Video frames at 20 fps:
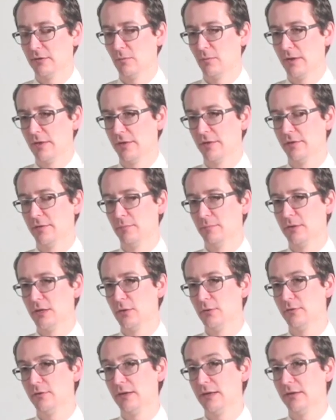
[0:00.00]
and whether the
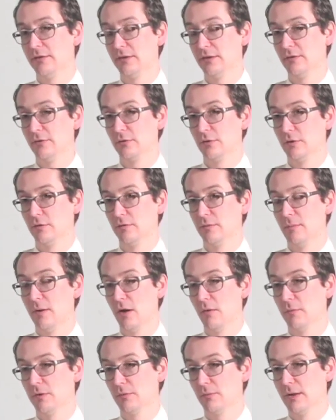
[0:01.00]
beauty is in sort of a
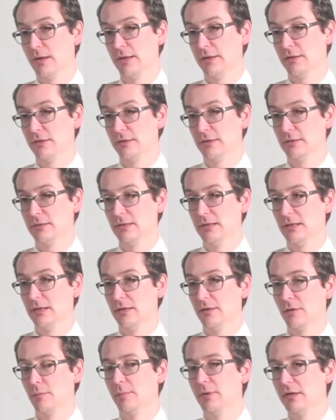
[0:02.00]
moment where the
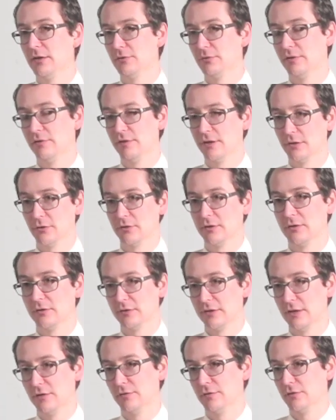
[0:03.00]
piece reveals
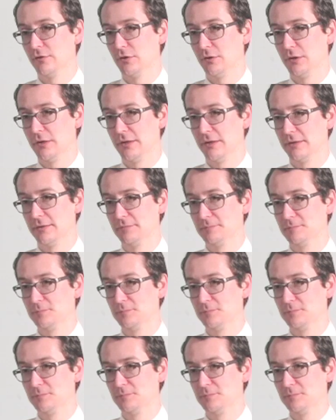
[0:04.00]
itself to you,